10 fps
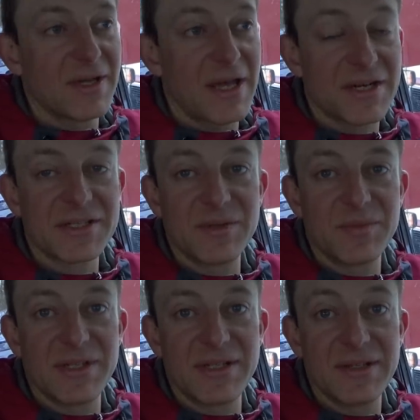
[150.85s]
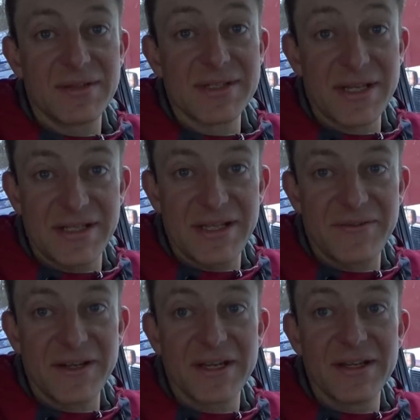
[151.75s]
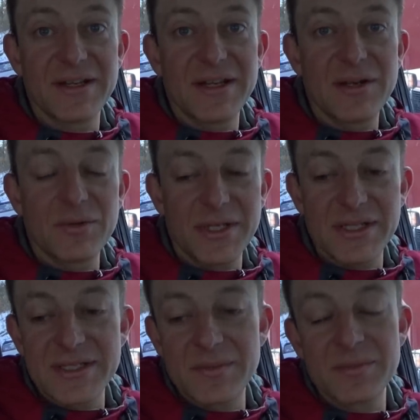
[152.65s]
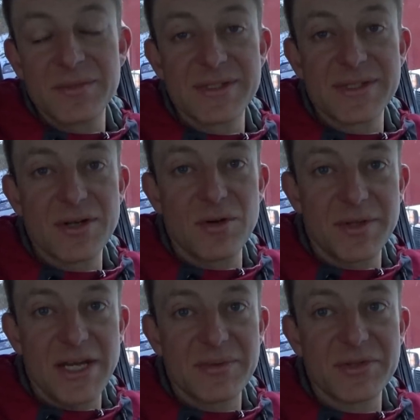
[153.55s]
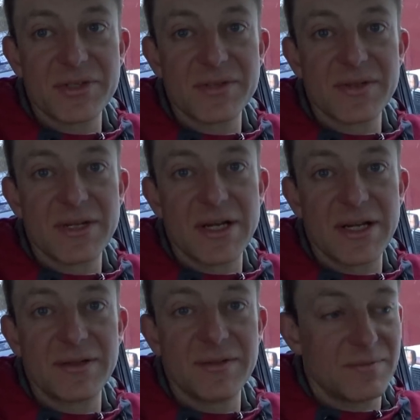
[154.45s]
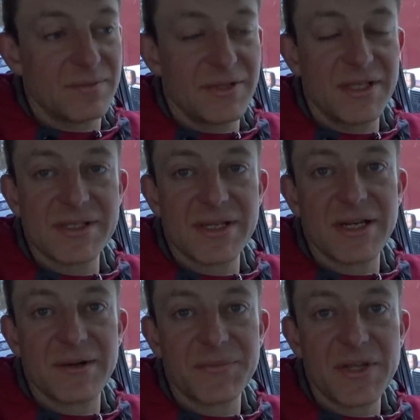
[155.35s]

actually be scientific and we'll get some scope captures on these uh,